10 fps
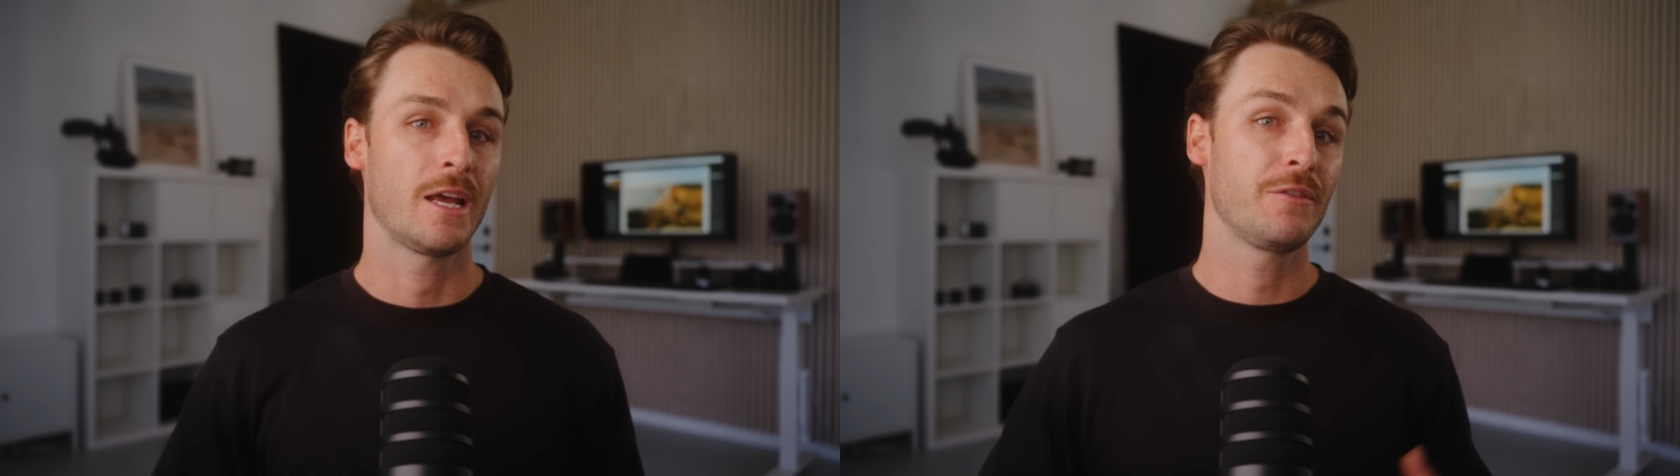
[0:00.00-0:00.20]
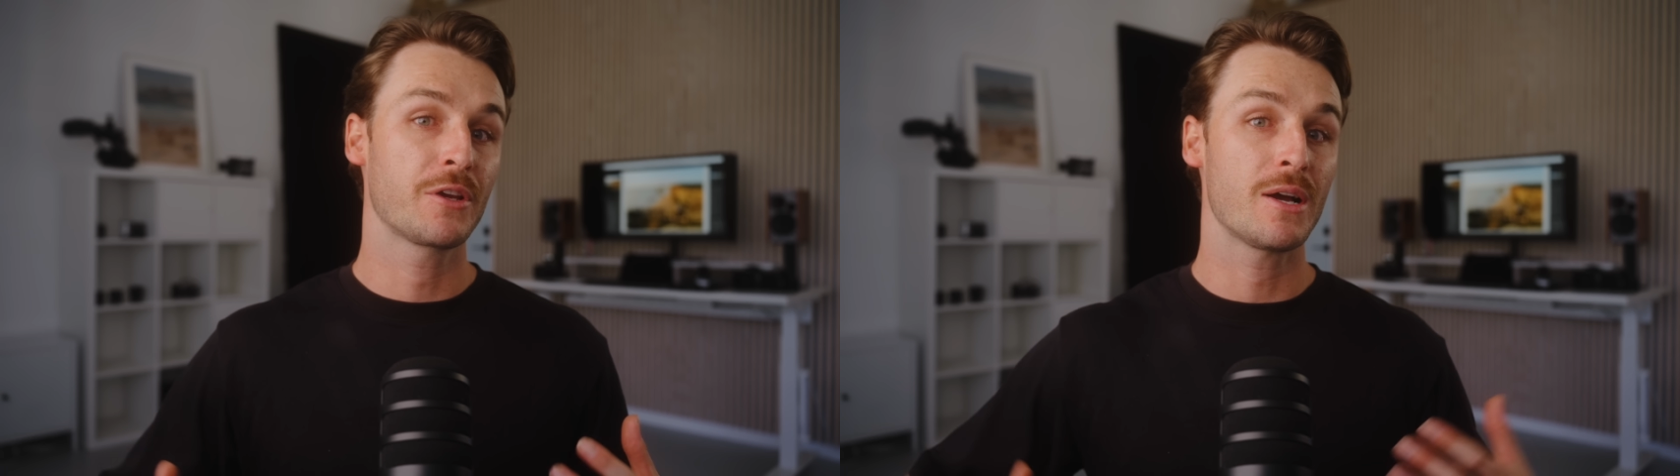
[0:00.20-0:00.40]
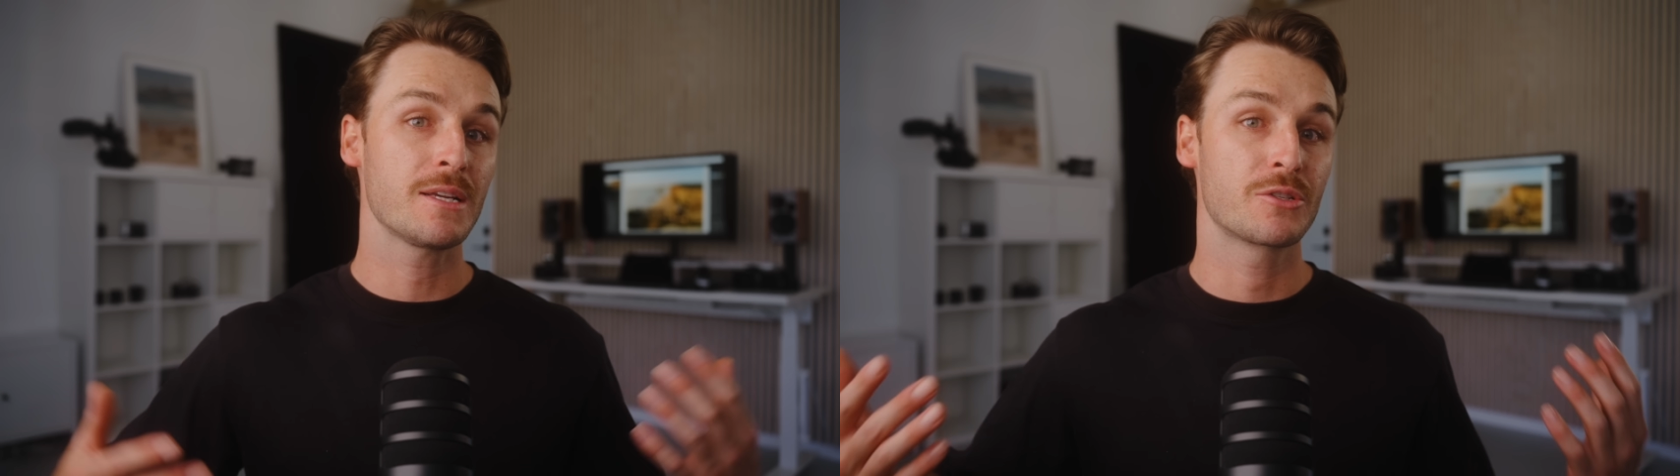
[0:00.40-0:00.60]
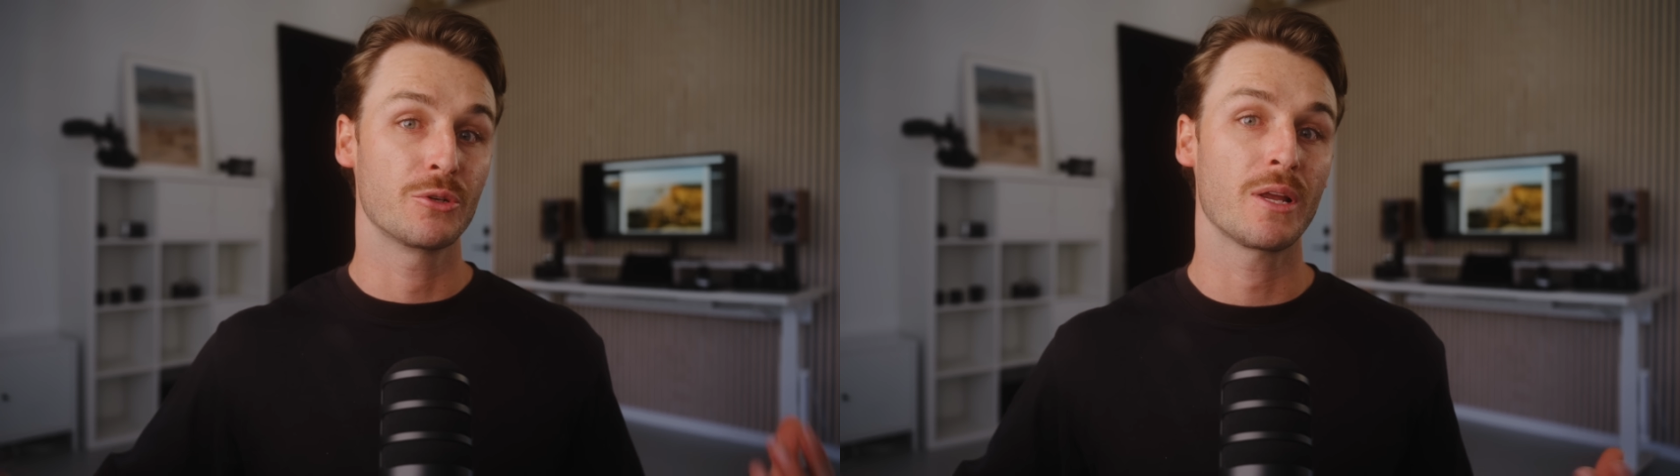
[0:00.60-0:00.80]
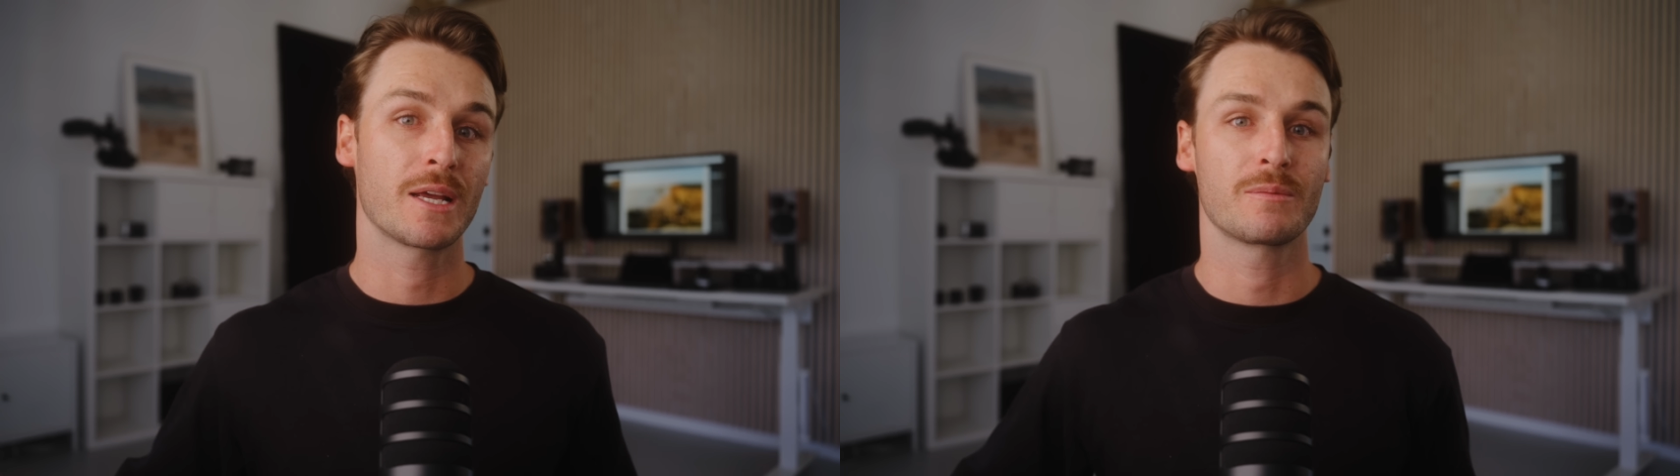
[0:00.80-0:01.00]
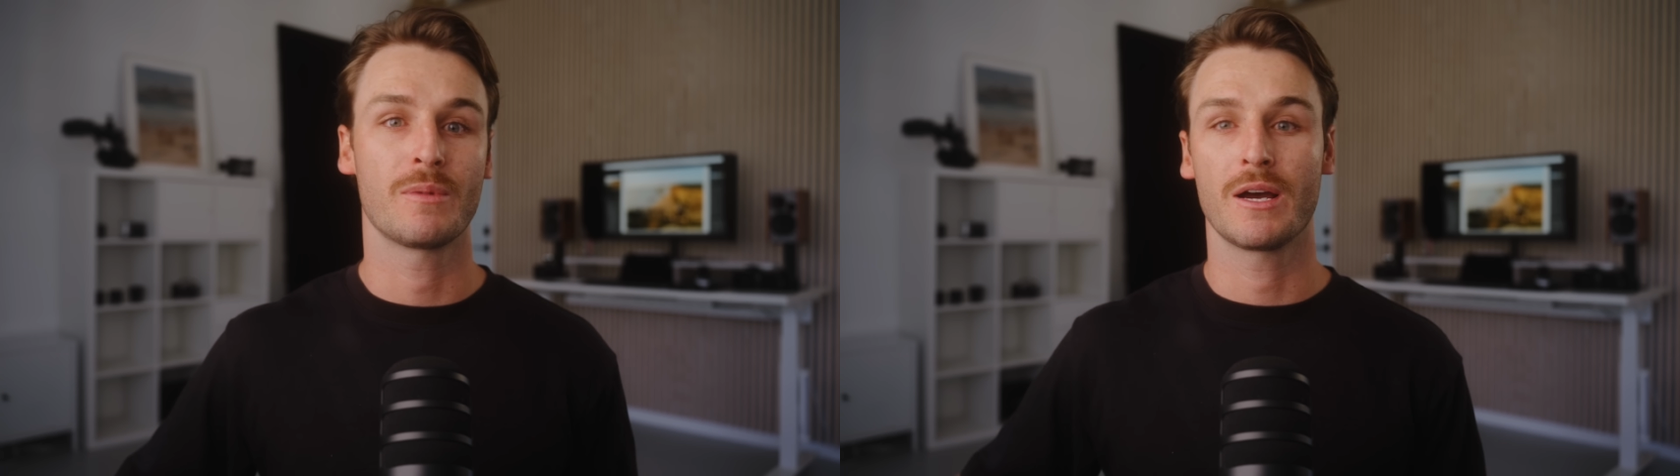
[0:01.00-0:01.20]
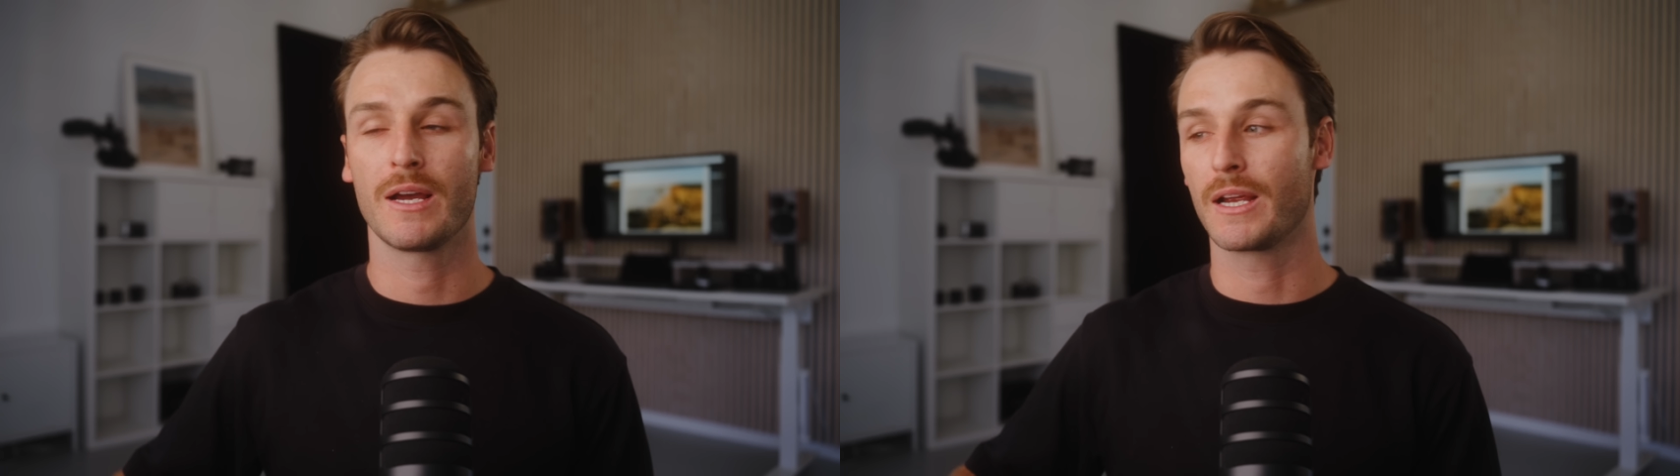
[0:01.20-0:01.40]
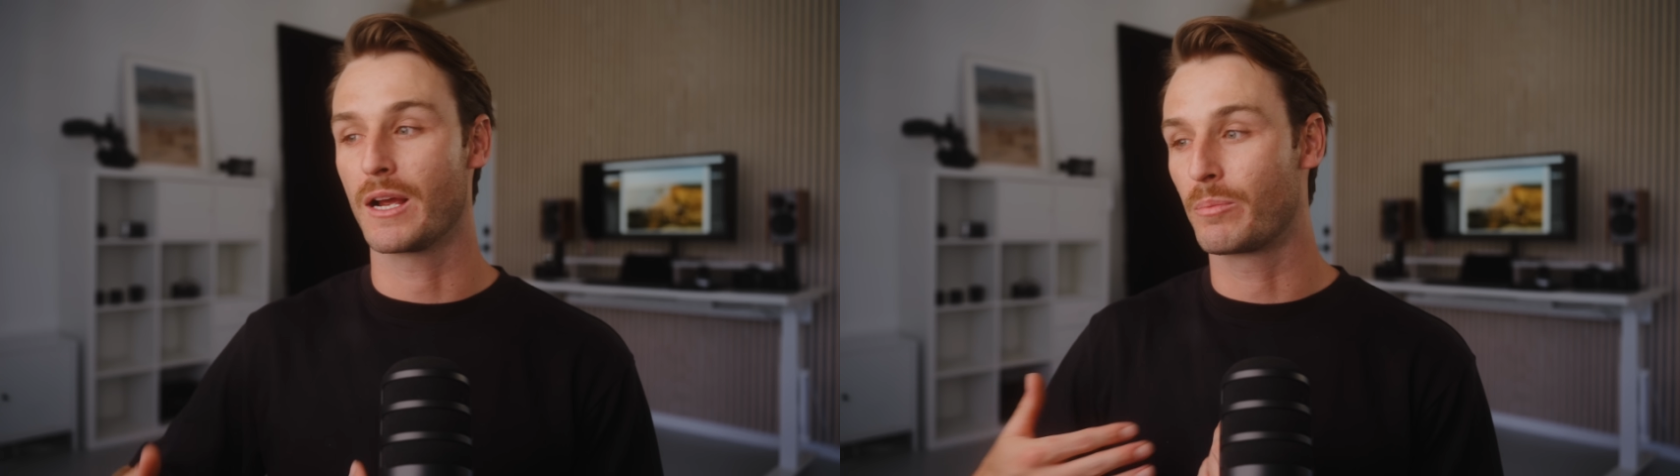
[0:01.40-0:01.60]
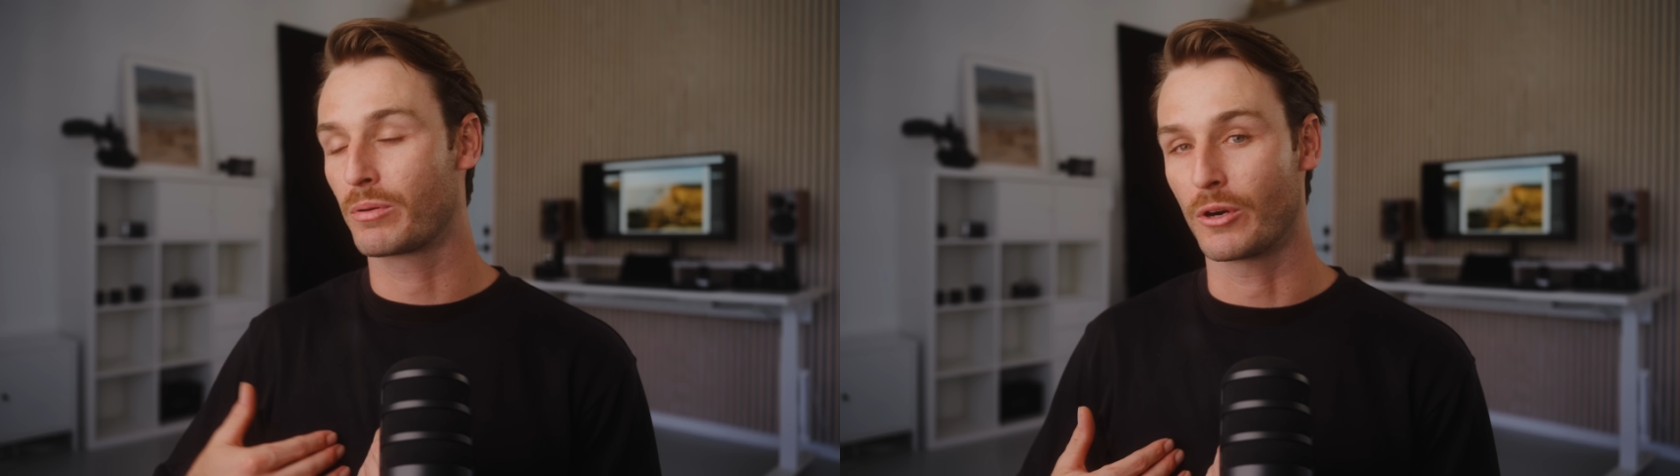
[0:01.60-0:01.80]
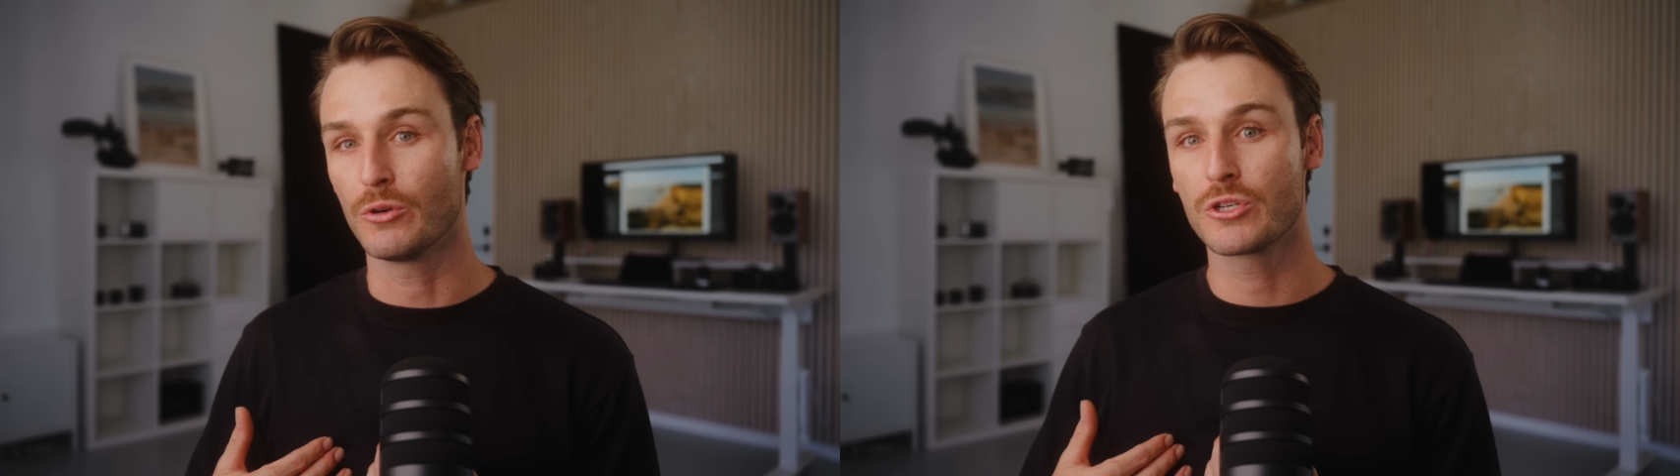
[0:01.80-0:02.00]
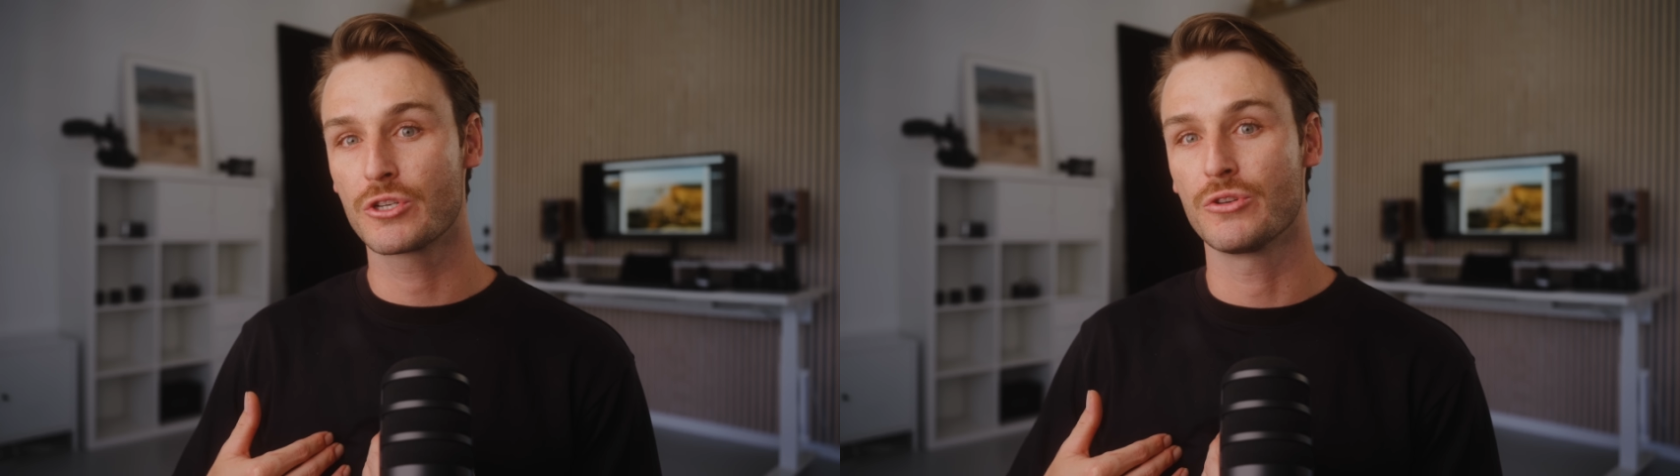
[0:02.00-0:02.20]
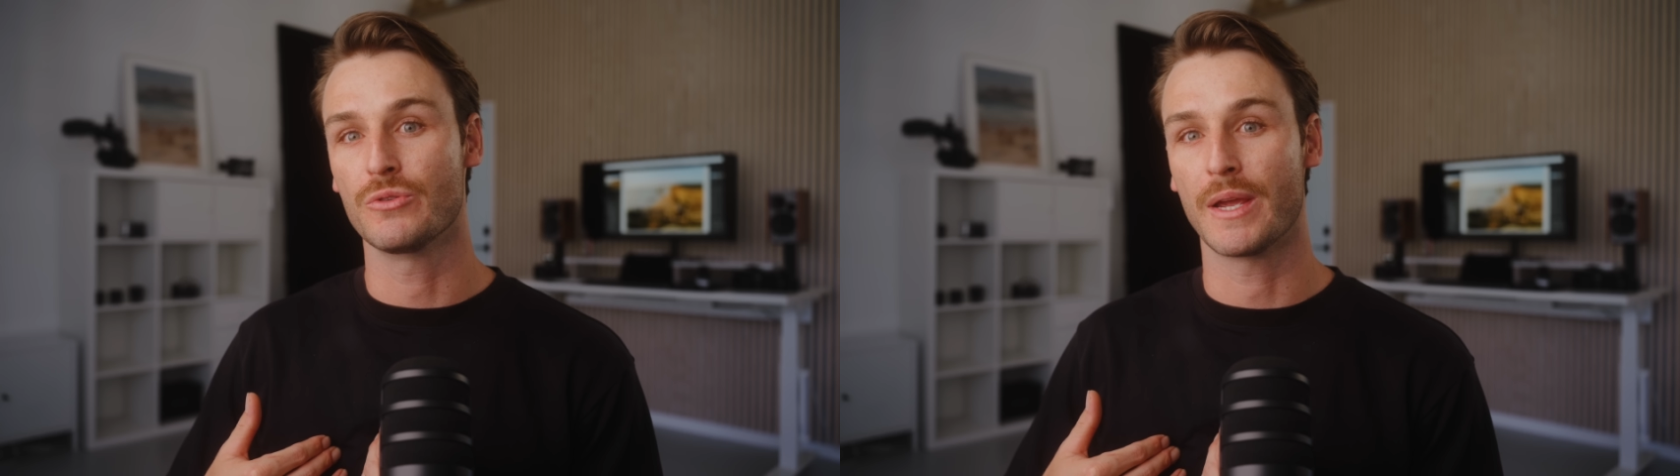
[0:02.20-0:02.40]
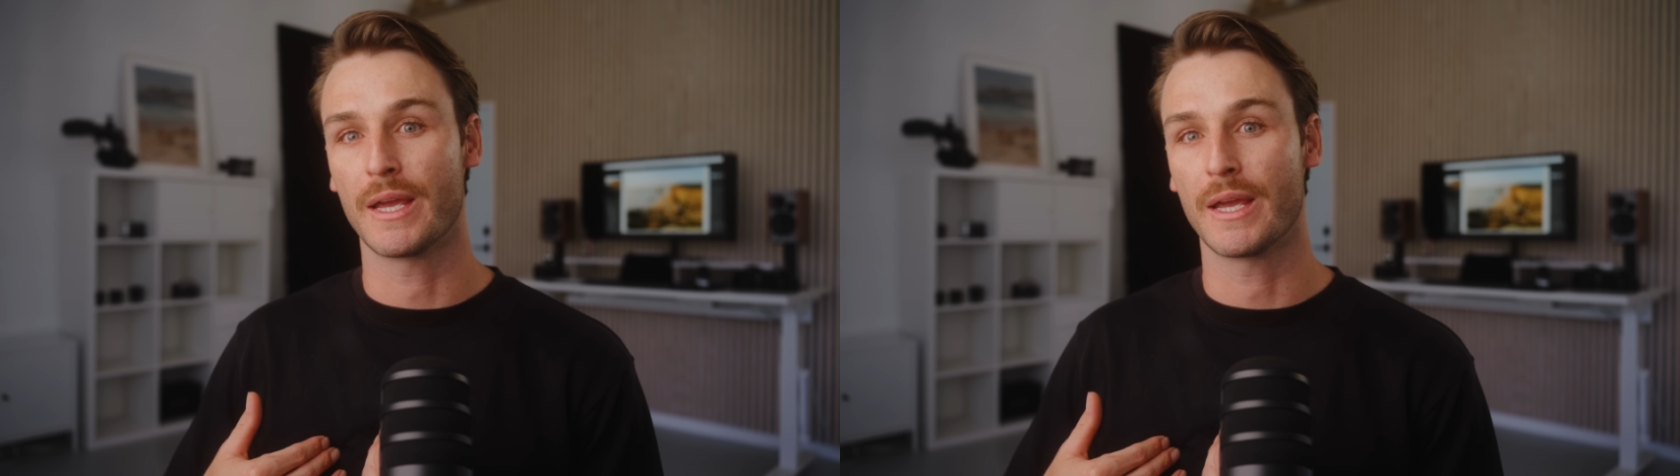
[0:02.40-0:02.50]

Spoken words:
And if you guys do like my approach to